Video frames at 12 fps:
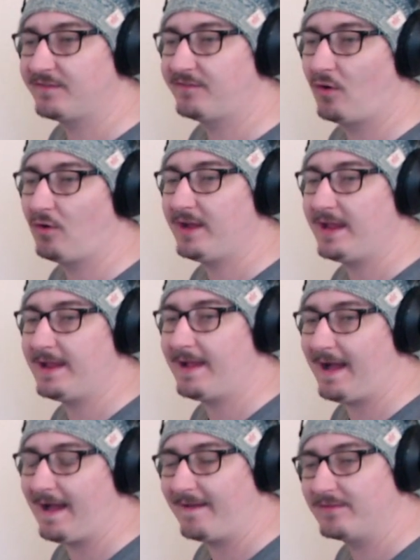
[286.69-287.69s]
Four E
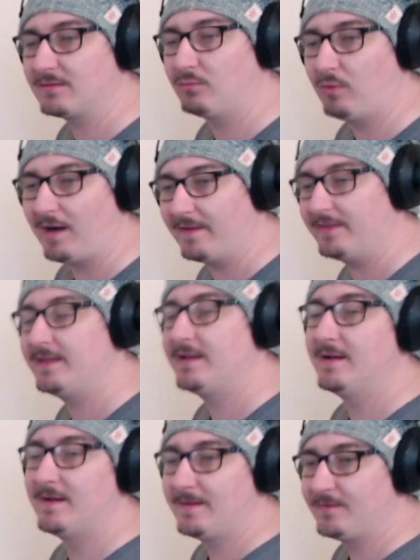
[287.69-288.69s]
and one.
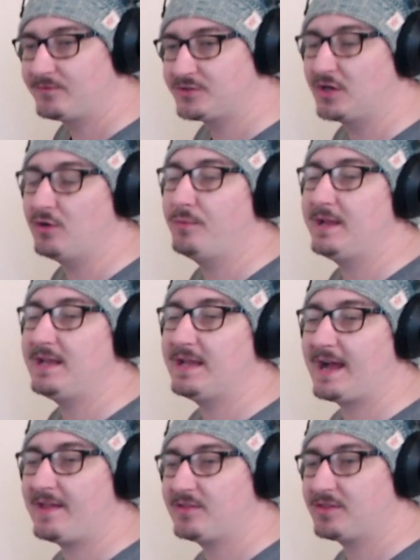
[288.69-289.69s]
Two
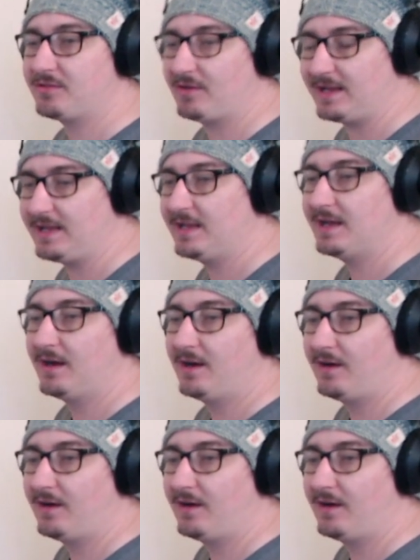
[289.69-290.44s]
E and three.